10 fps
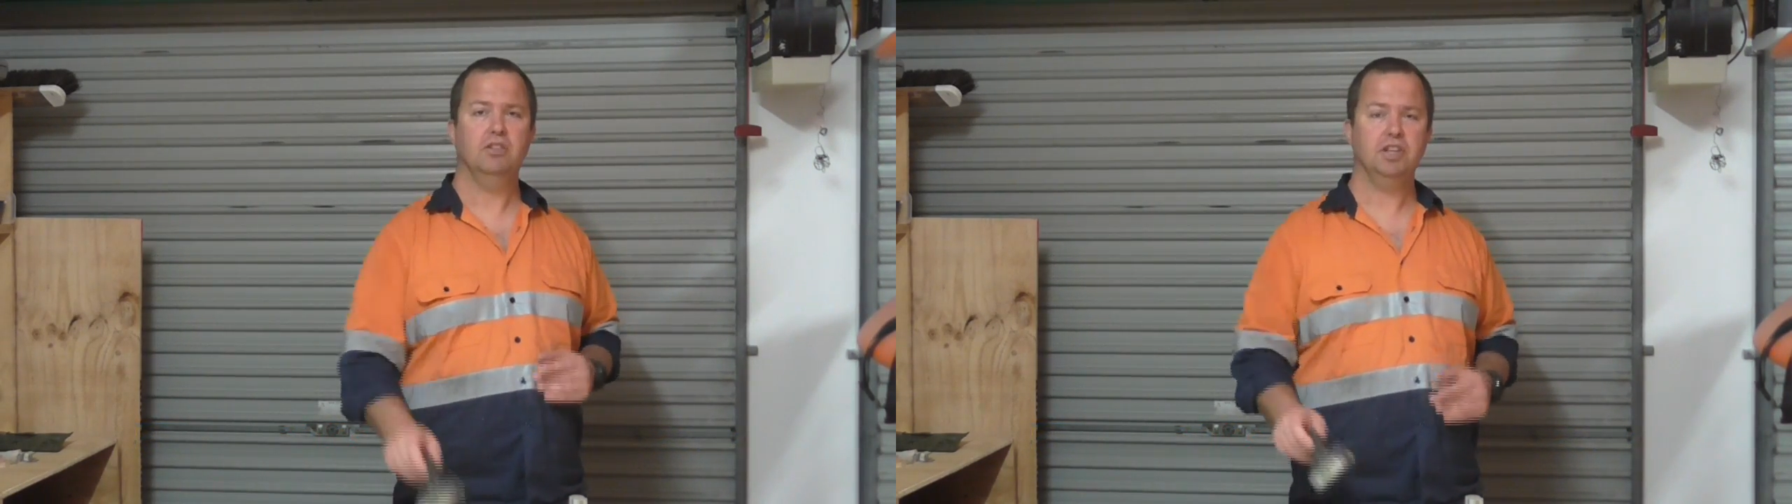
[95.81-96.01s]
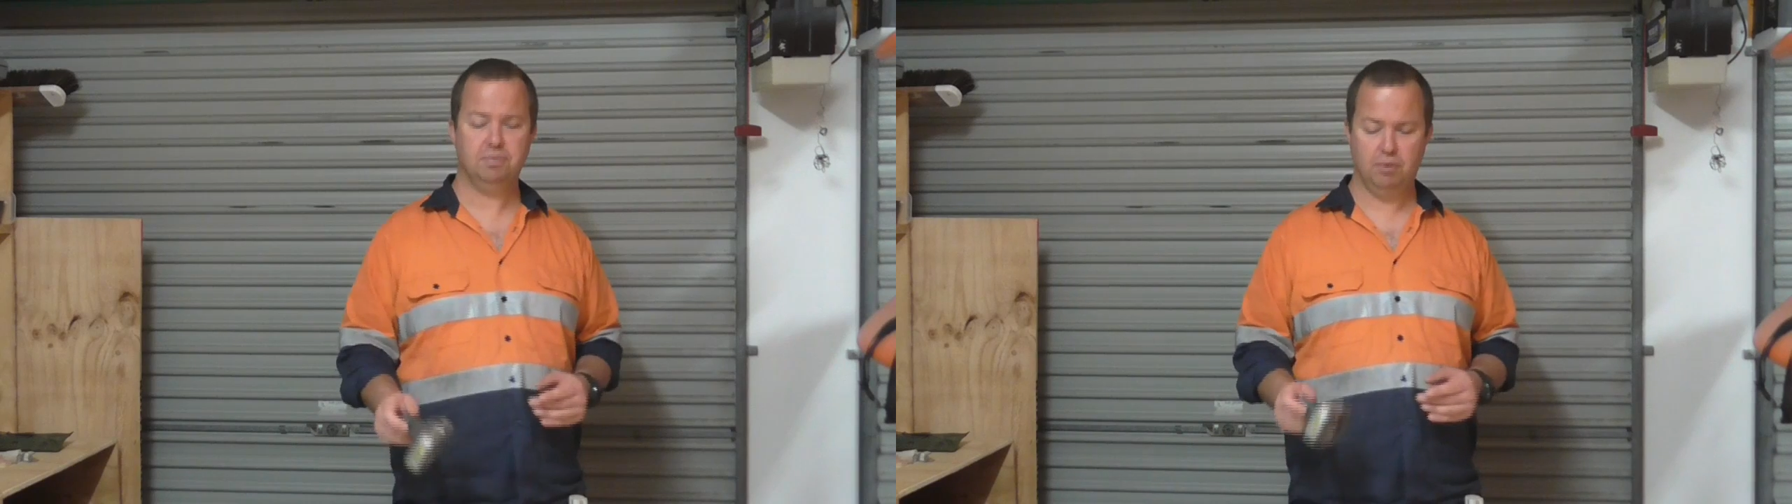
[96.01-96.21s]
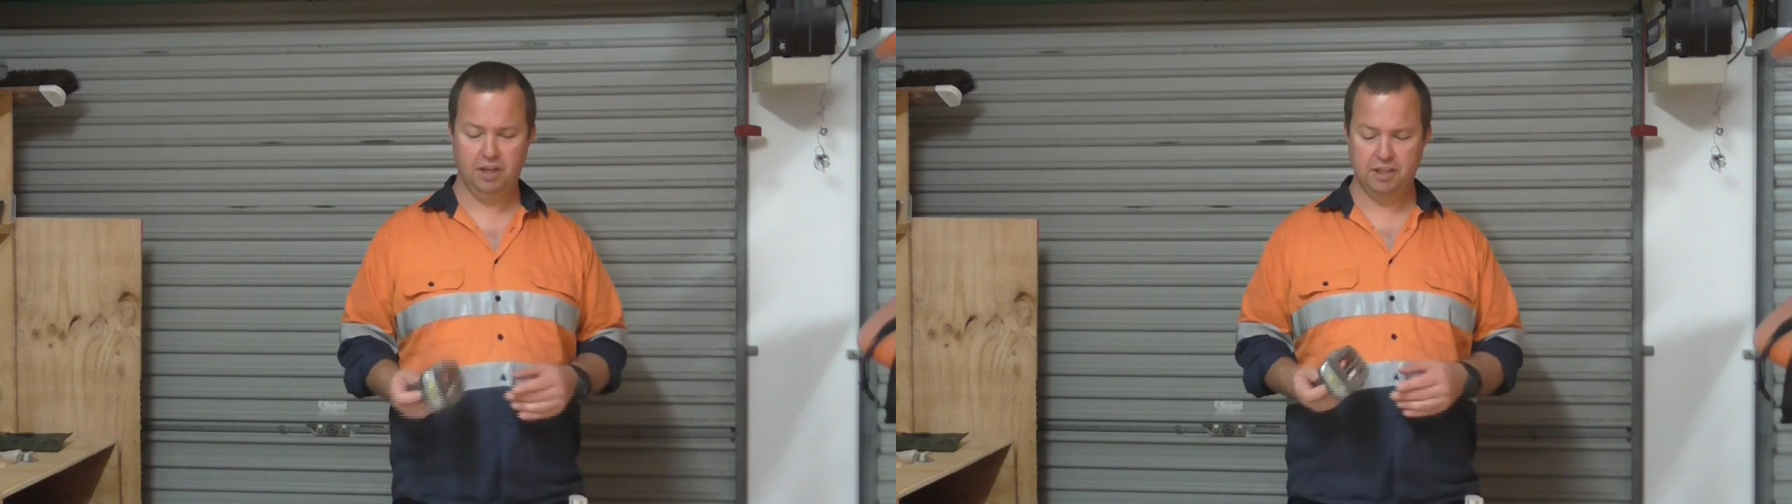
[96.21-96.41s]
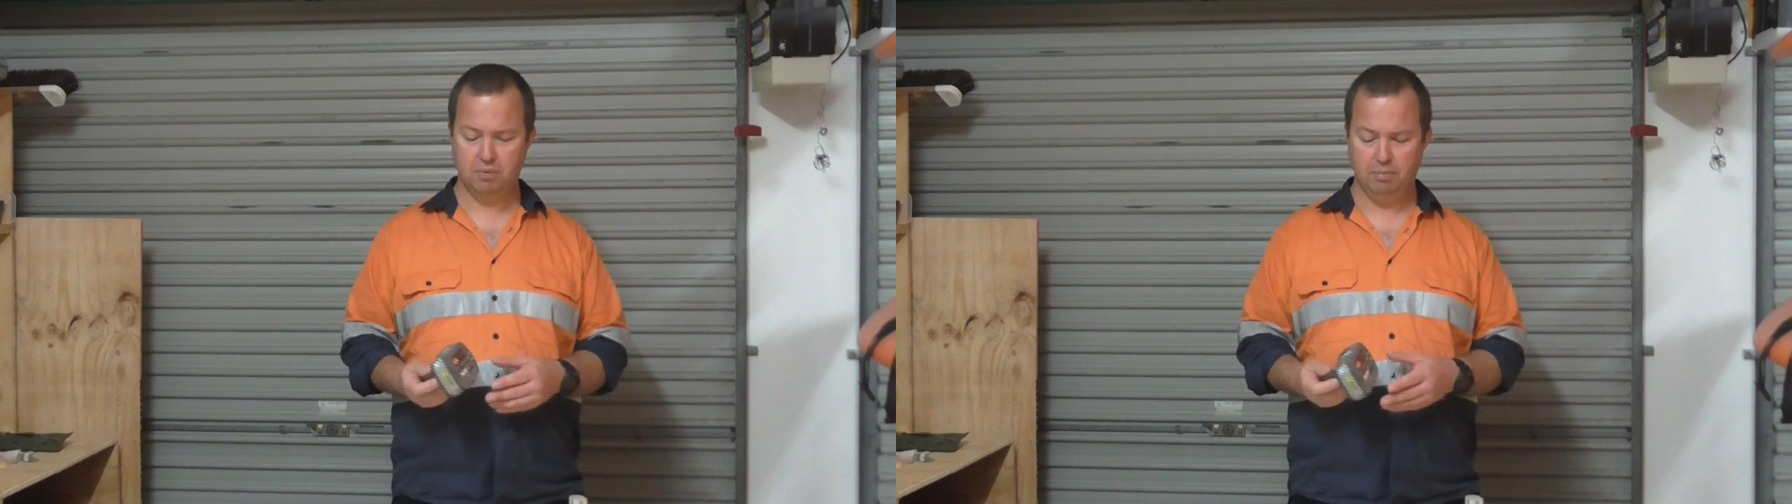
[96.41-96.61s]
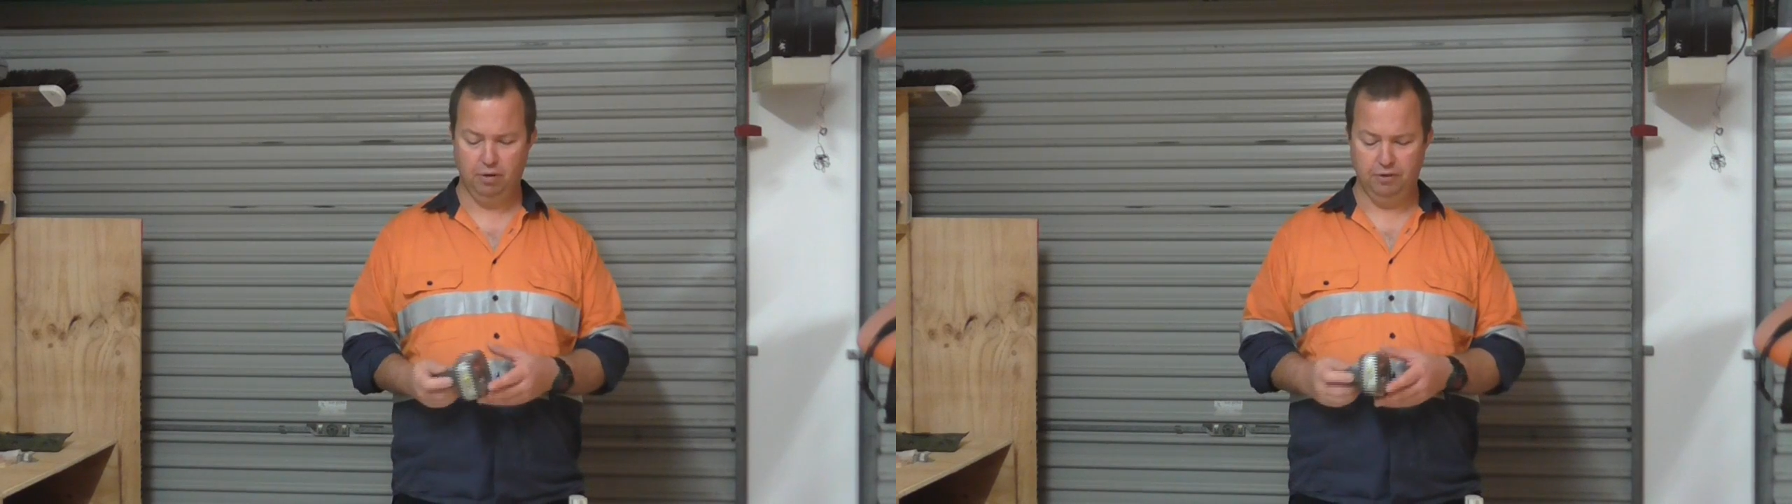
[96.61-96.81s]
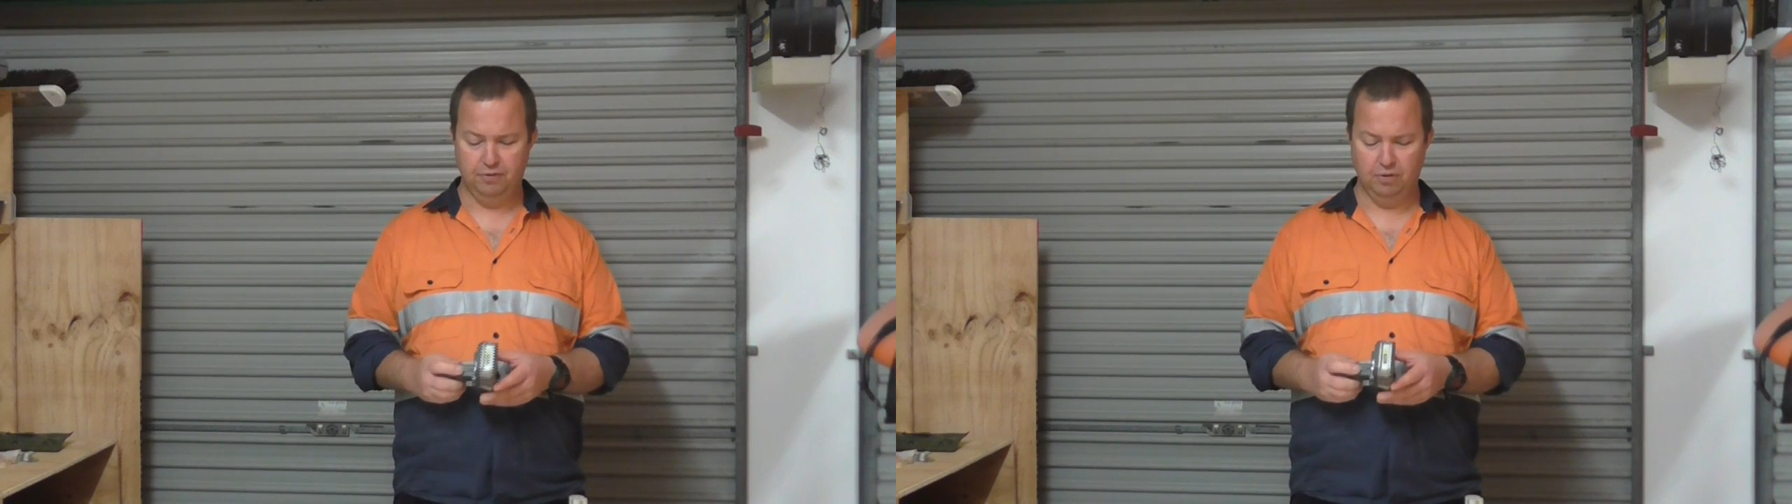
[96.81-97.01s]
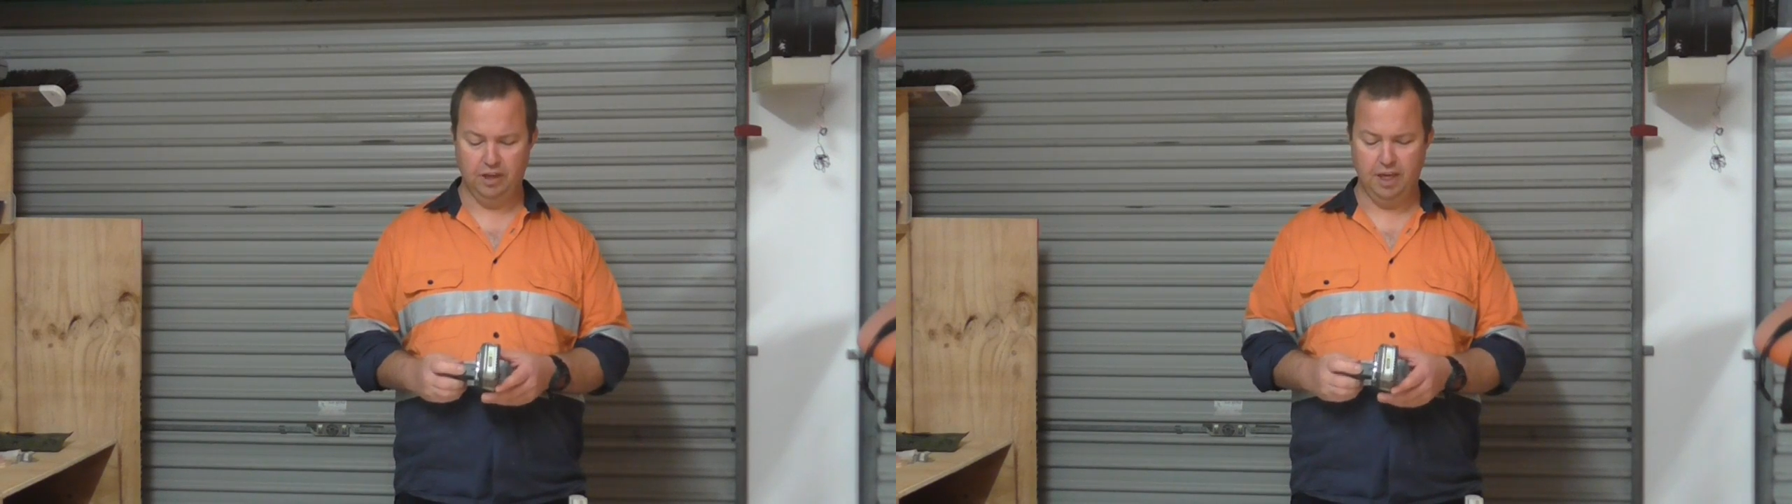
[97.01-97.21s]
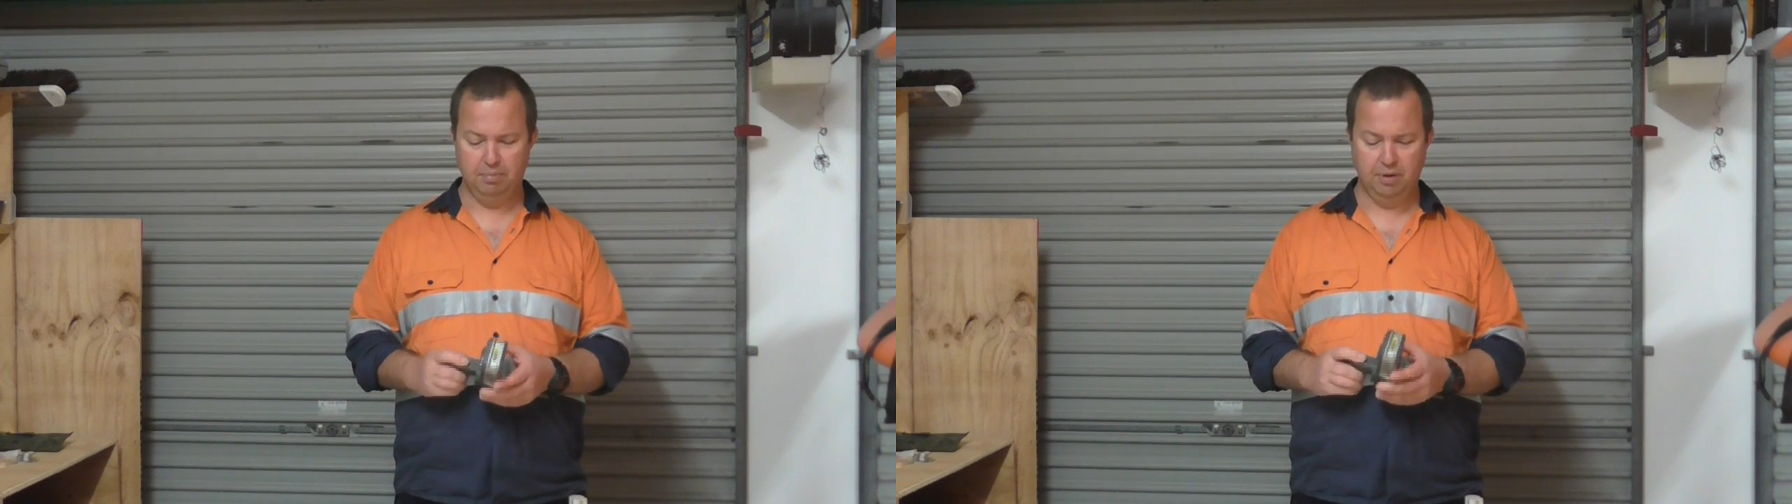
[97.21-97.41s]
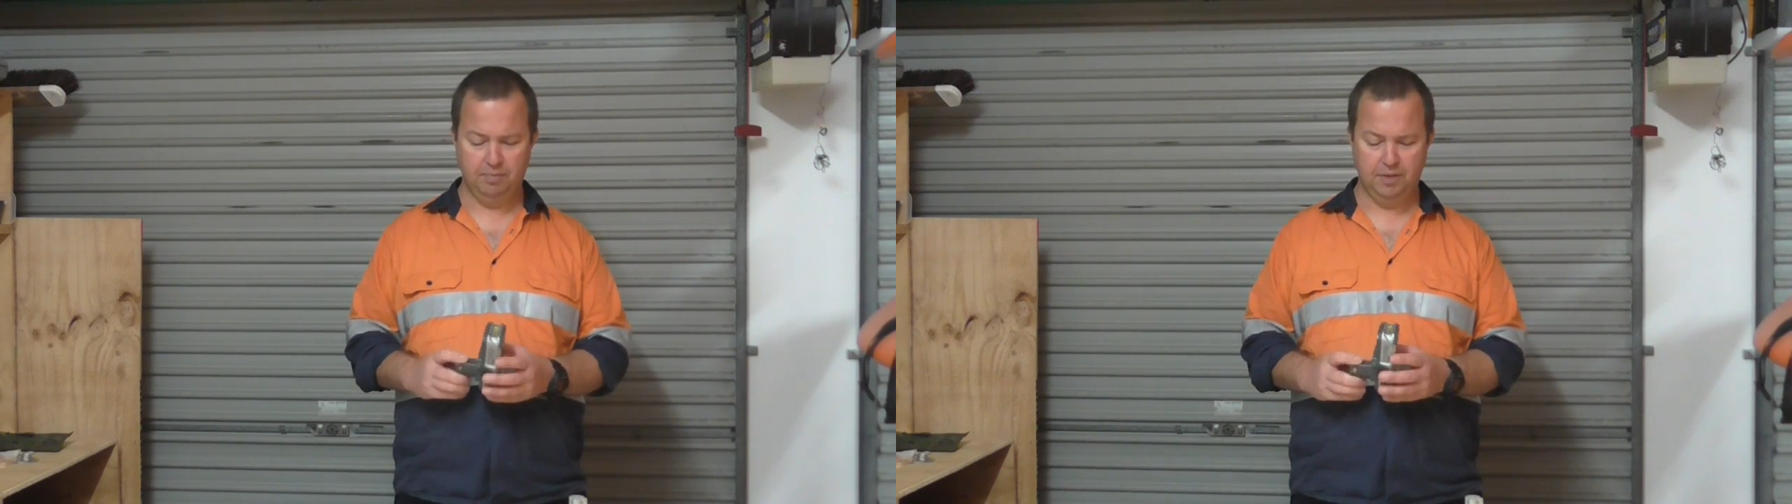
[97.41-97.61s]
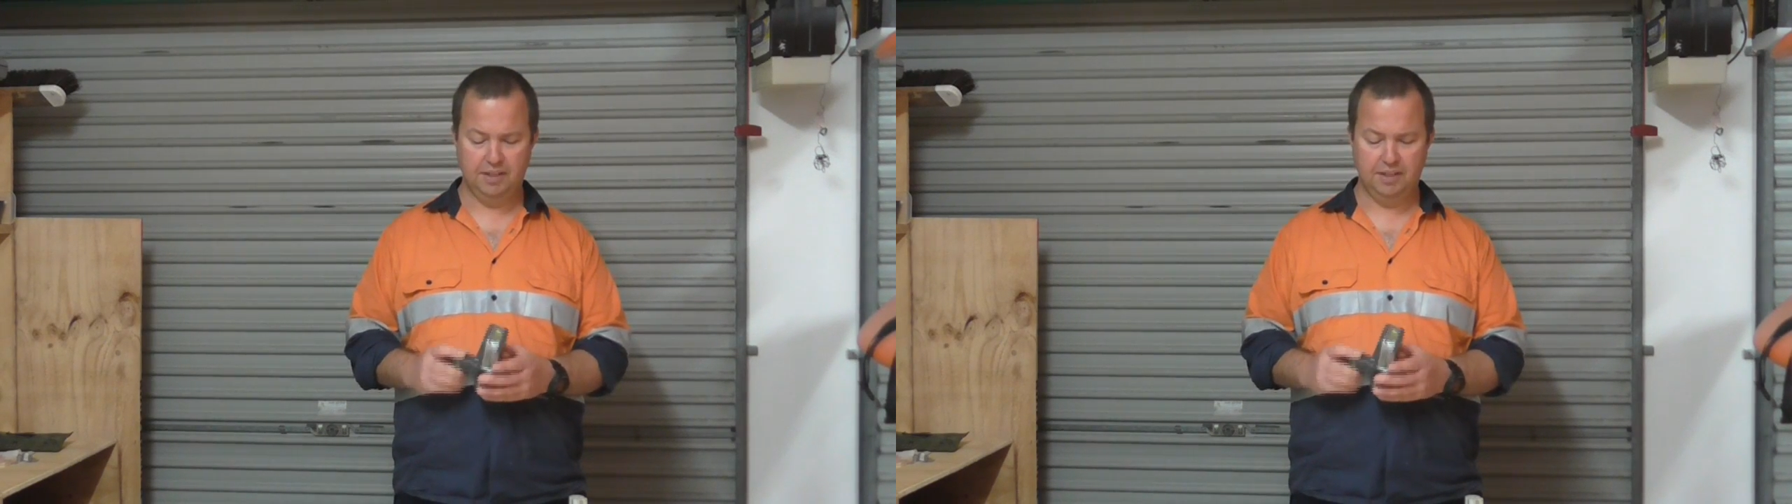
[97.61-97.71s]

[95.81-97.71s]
This one is 1.4 amp.